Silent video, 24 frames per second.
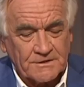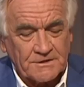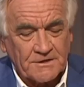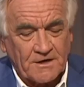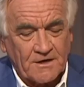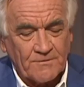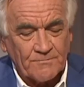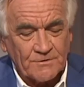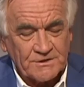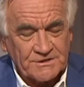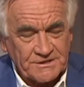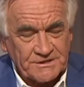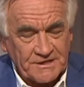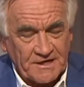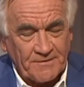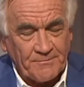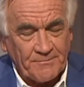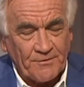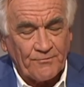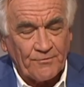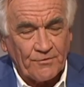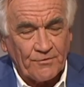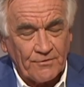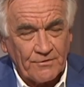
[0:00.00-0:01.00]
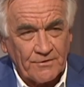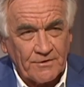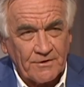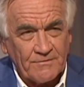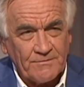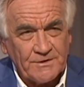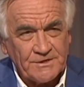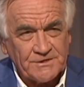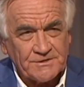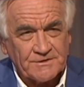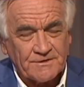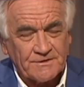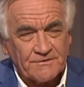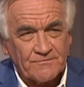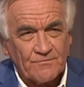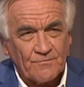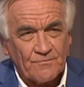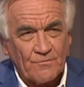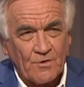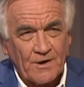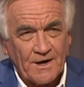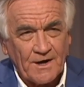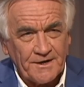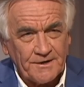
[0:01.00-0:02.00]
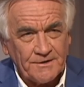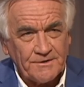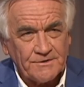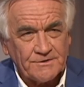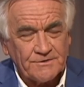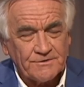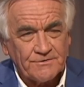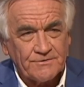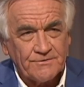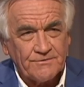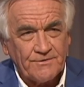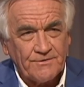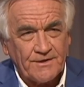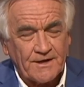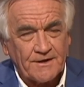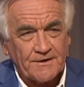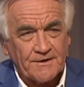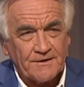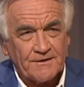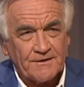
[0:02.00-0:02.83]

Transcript: time was set up a Royal Commission. Why didn't you do that?